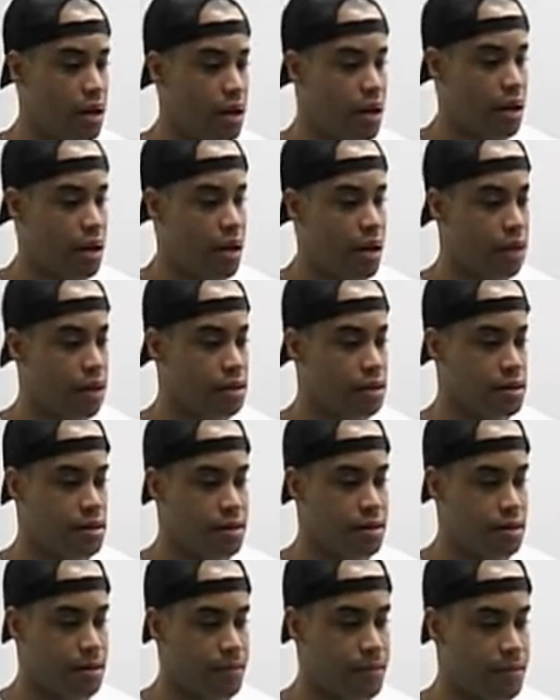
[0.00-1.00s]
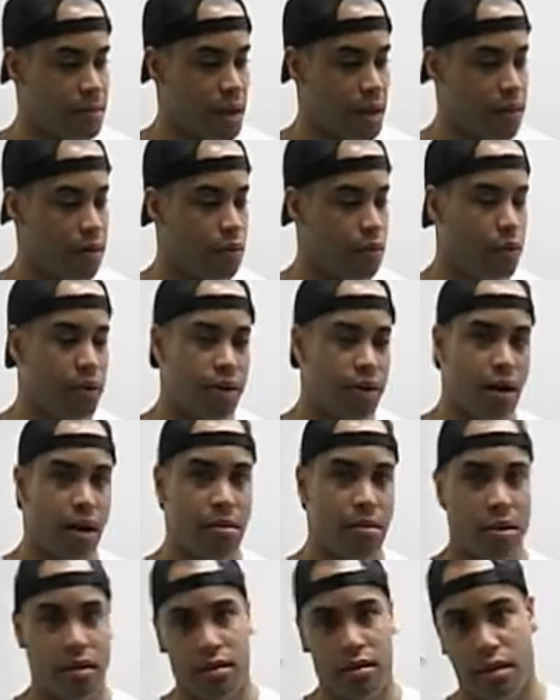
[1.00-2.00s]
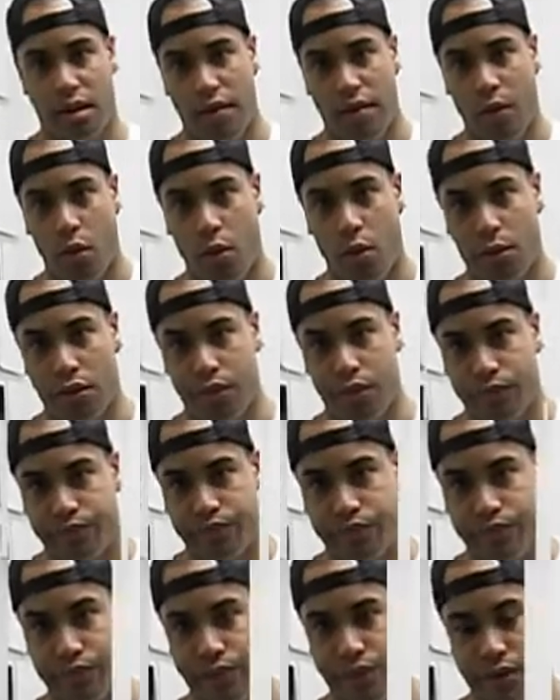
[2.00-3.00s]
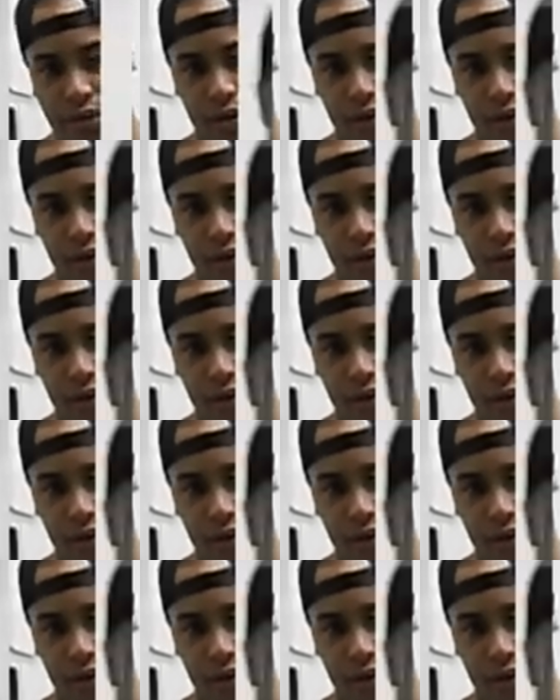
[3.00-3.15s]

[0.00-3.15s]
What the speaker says: eggs. And then with that, I'm also going to have oatmeal. So,